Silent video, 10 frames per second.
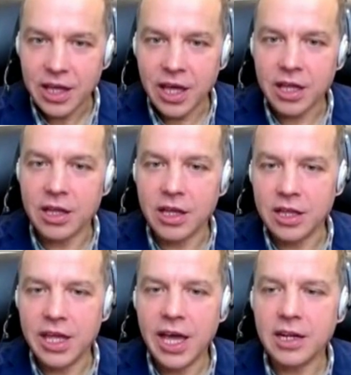and
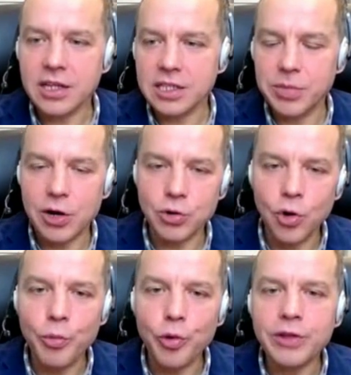in Canada it's about
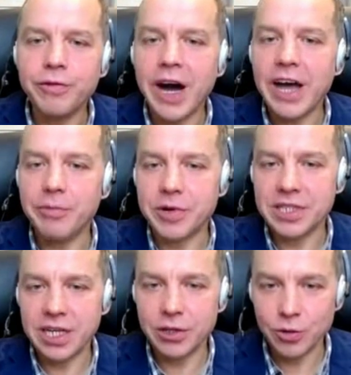0.5
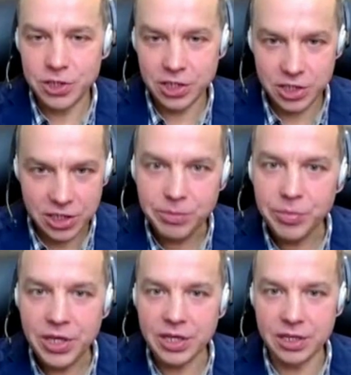percent of G-
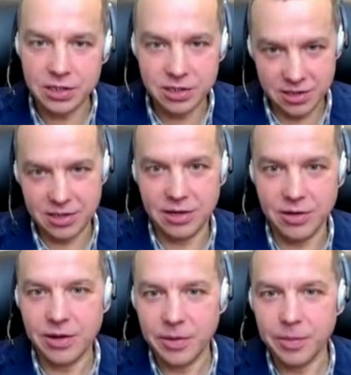GDP that
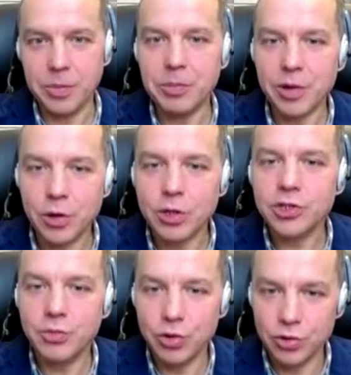uh, people
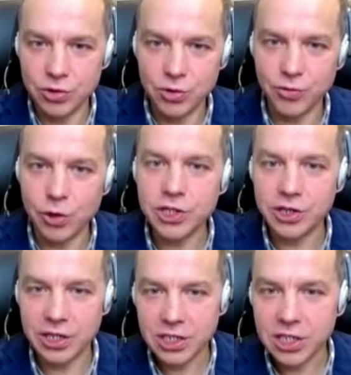contribute to
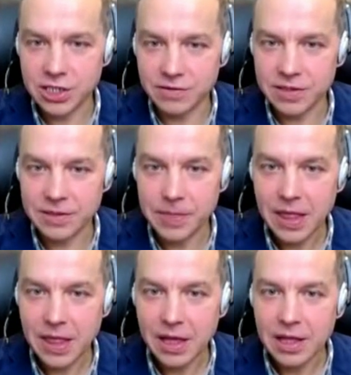volunteer initiatives.
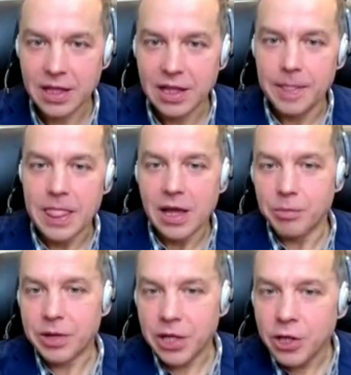
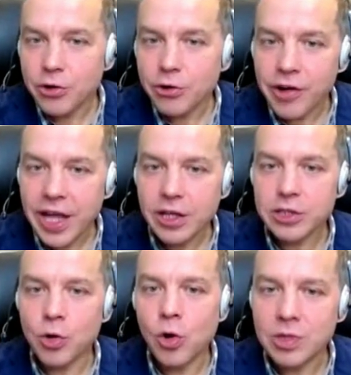But in Ukraine it's
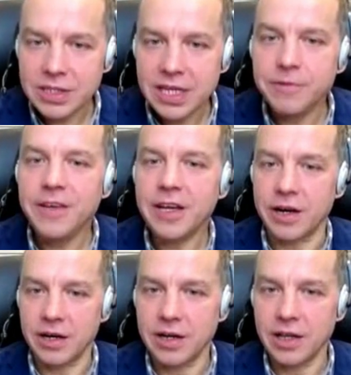almost that
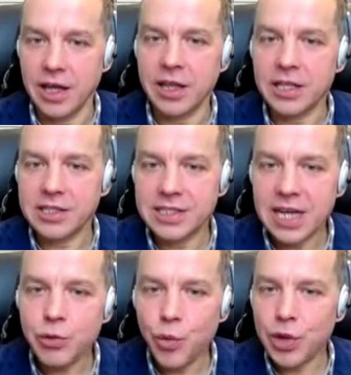figure, and it's
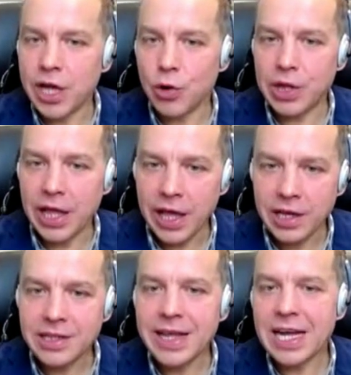done without
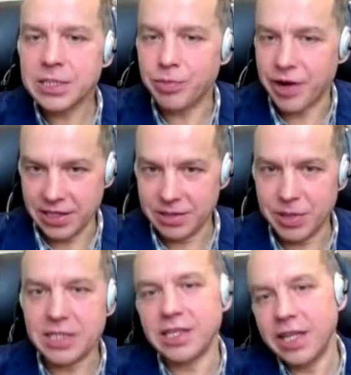any tax breaks
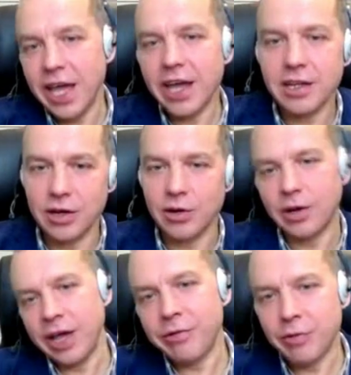because in Canada
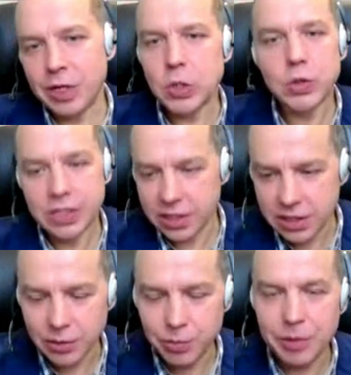everyone knows that
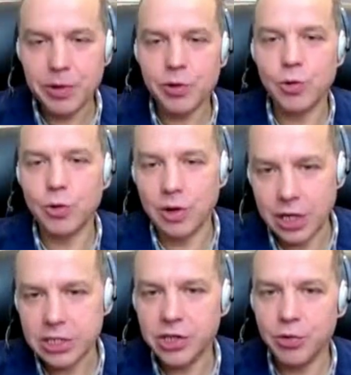people who
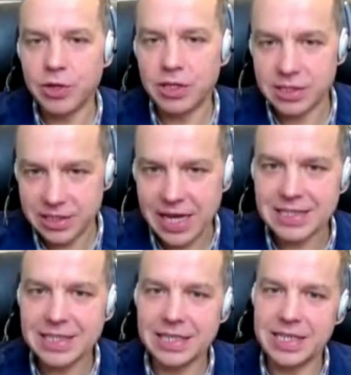contribute it's
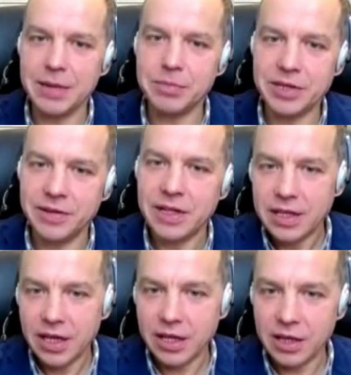tax exemptive,
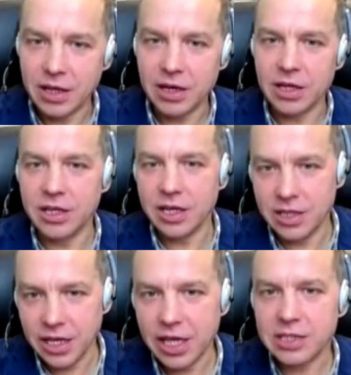and uh, they,
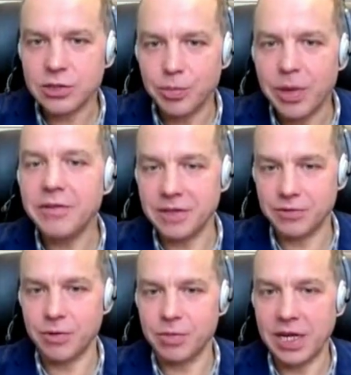they, get some benefits
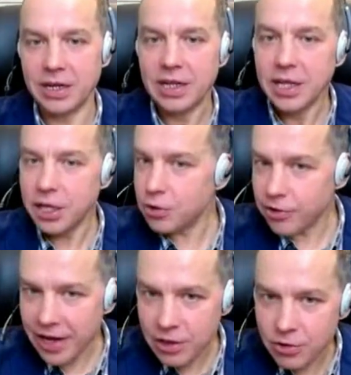from that. In
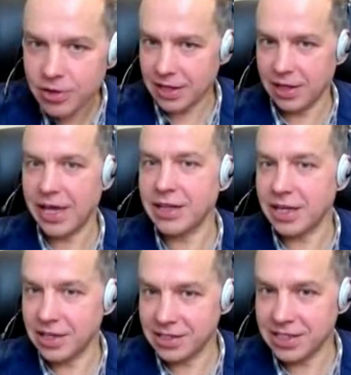Ukraine nothing like
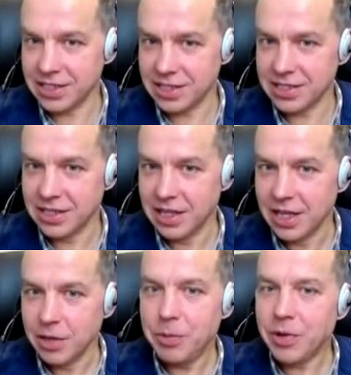that exists.
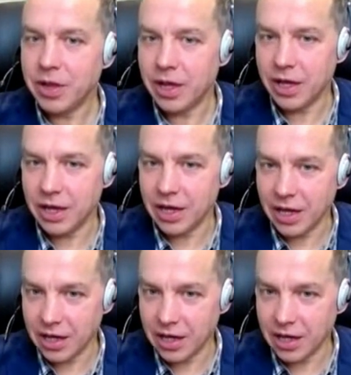People uh,